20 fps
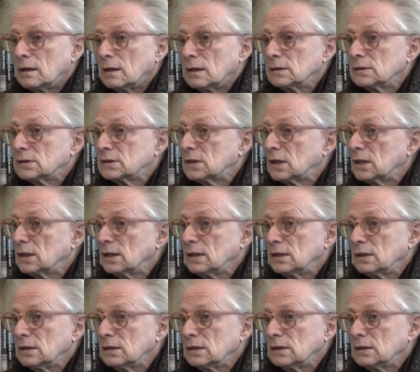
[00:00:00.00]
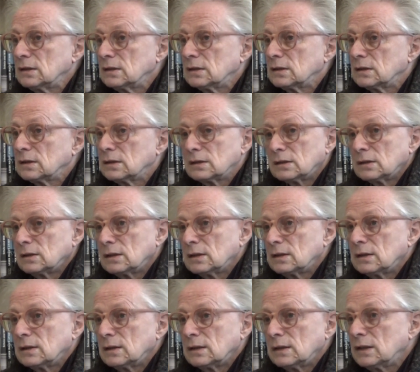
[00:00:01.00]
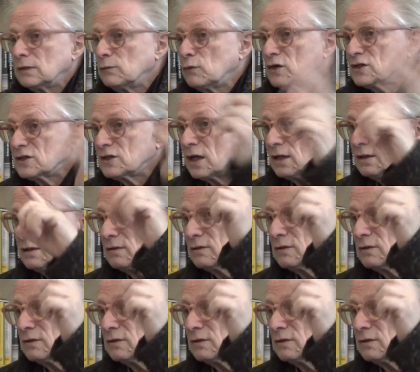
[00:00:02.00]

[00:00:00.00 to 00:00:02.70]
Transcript: and suddenly it was not,